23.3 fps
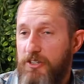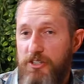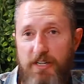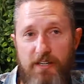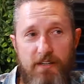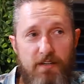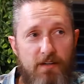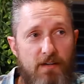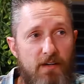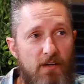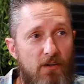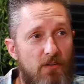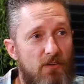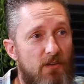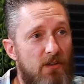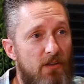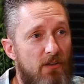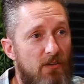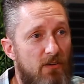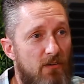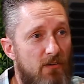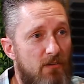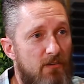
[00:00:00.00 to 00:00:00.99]
jaded out
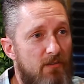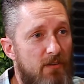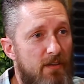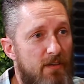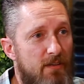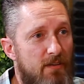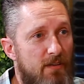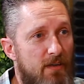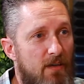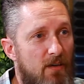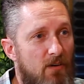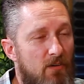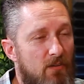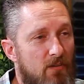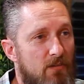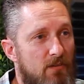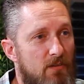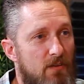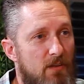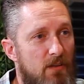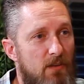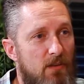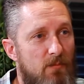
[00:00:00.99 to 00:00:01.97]
there right now,
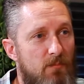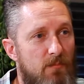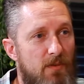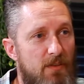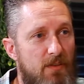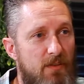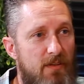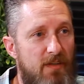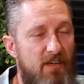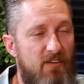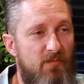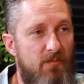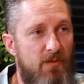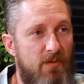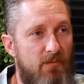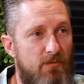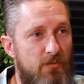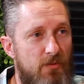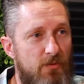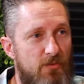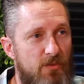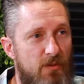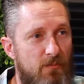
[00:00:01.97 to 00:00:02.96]
um, and they have
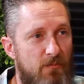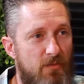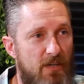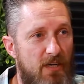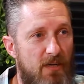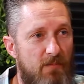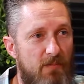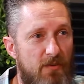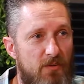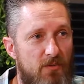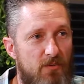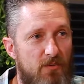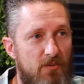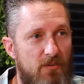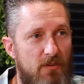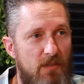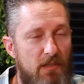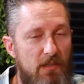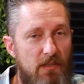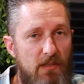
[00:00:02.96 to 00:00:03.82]
been for some time. It's,